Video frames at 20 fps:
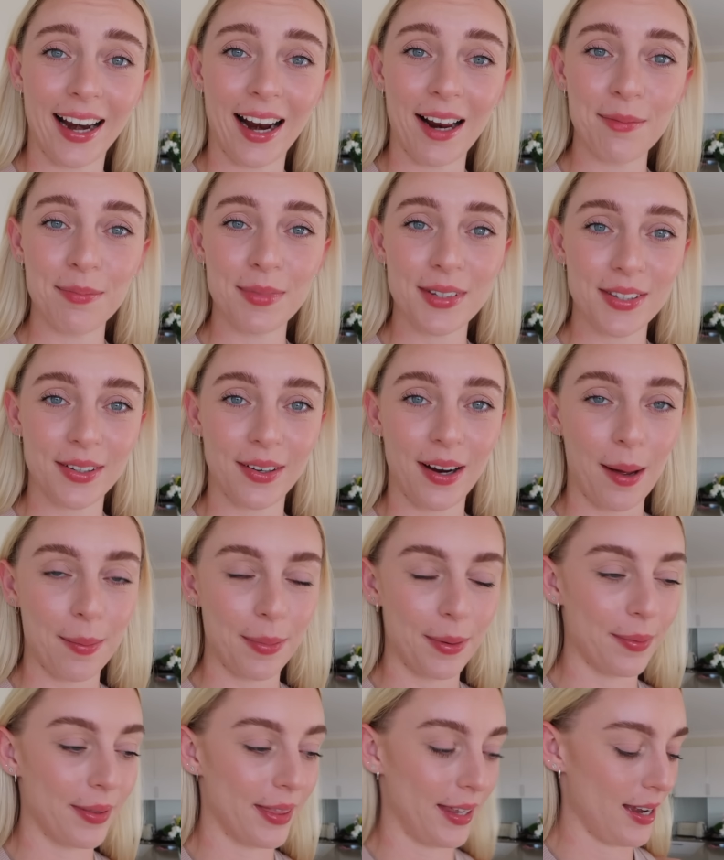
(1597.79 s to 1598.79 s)
I'm so
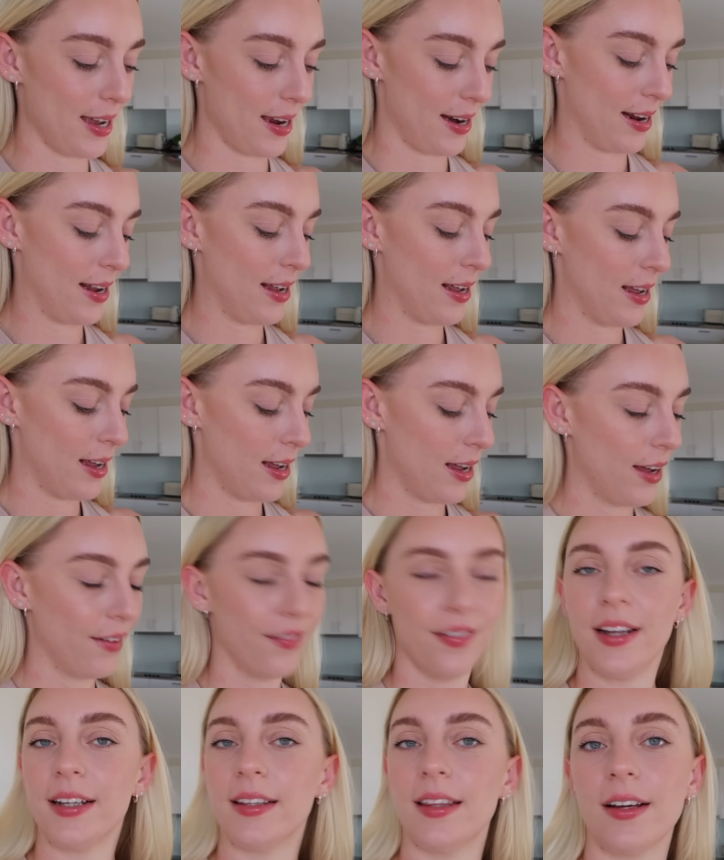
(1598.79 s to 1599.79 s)
happy with it.
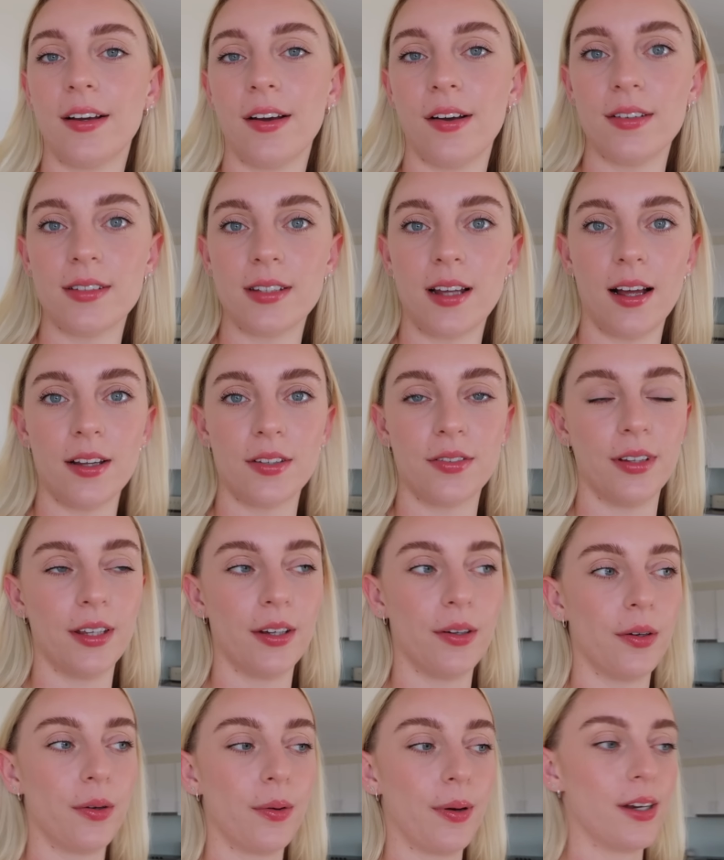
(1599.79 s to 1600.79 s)
I feel like the girls asked
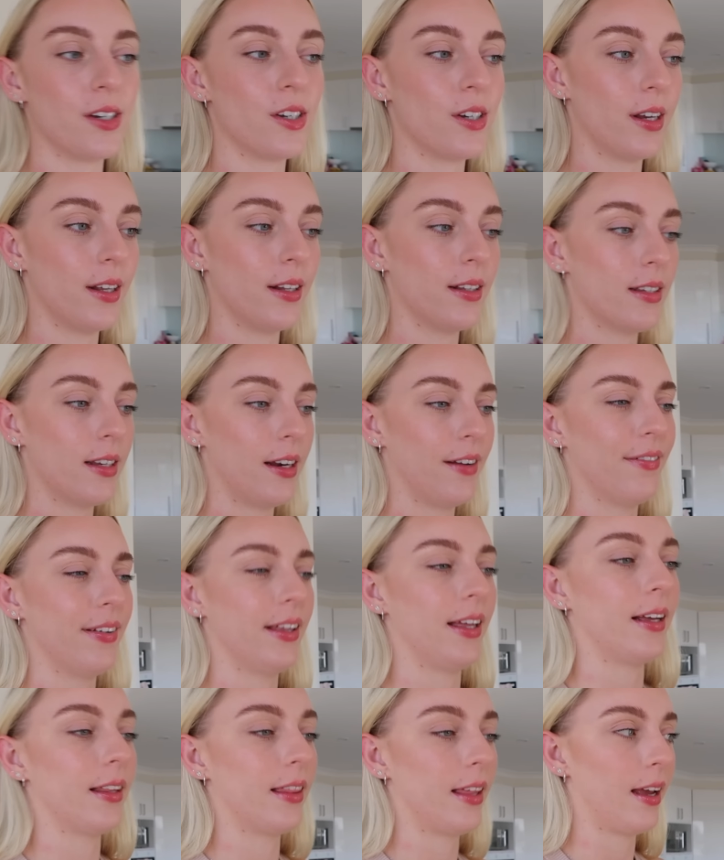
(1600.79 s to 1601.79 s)
really good questions and I
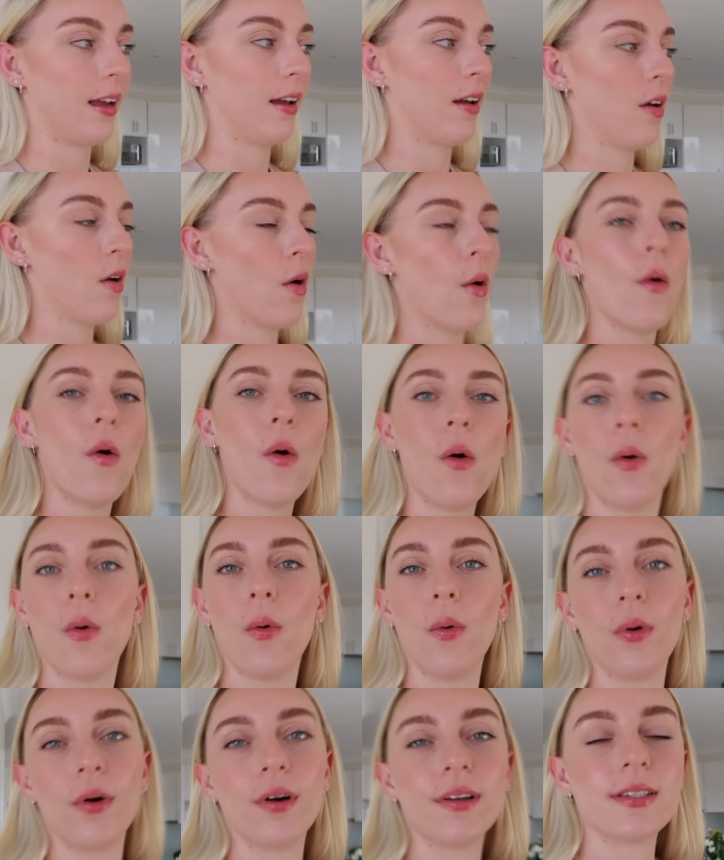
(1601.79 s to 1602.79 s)
feel like they
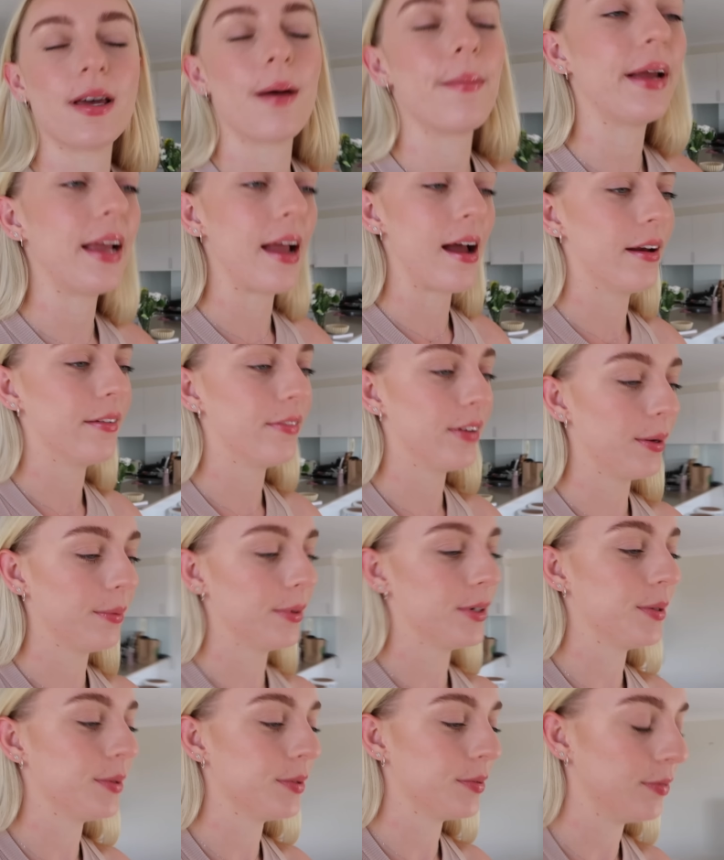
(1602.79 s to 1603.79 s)
all got something out of it,
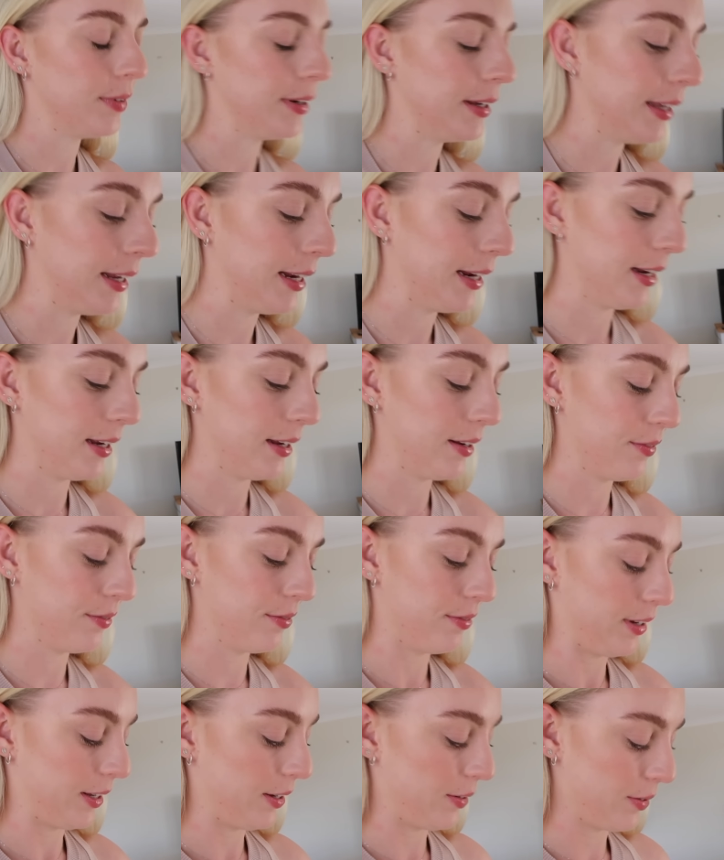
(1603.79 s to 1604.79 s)
which is really,
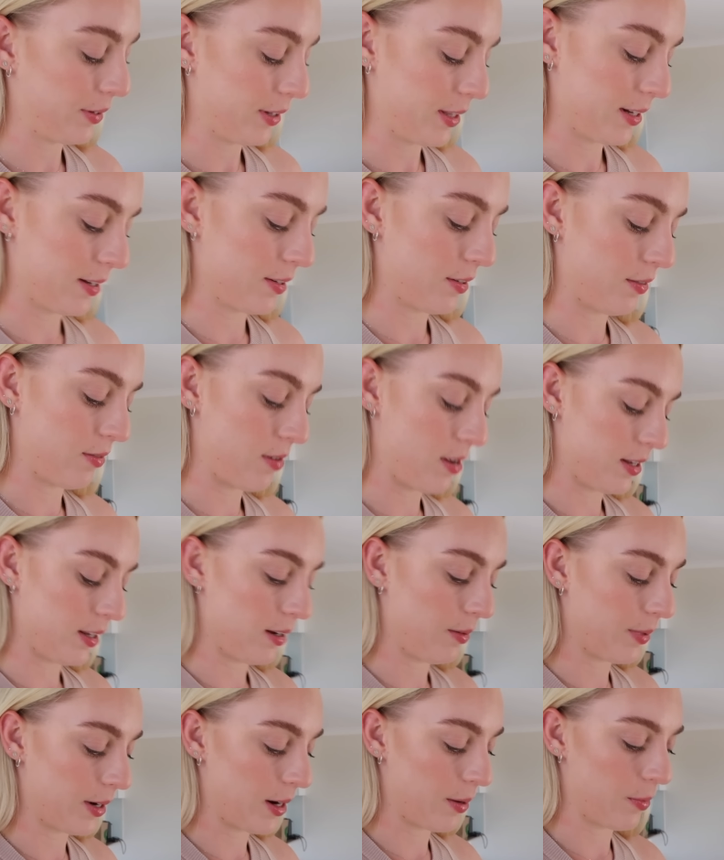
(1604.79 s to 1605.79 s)
really good. That's
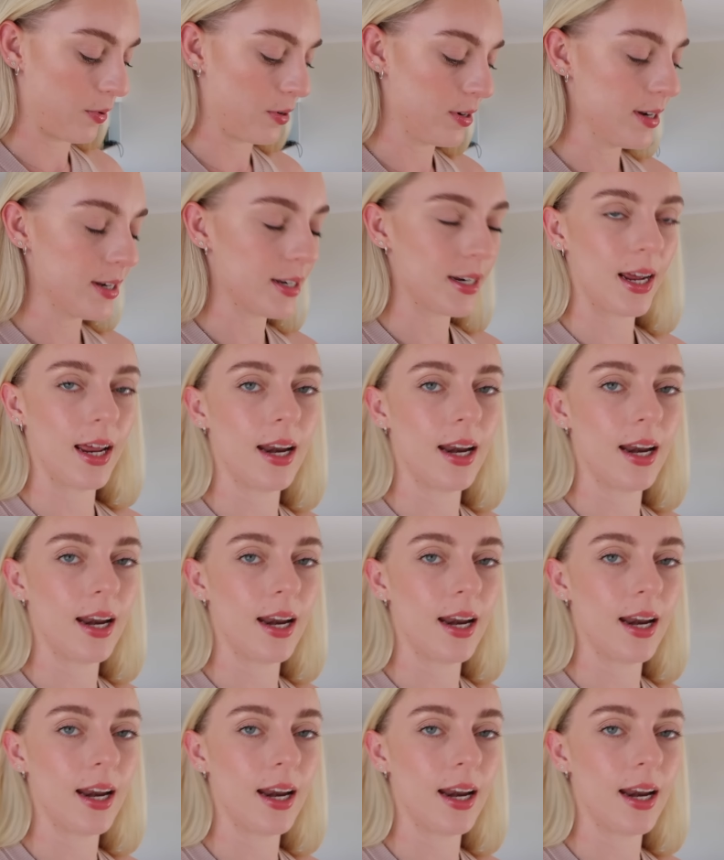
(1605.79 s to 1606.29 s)
obviously what I want.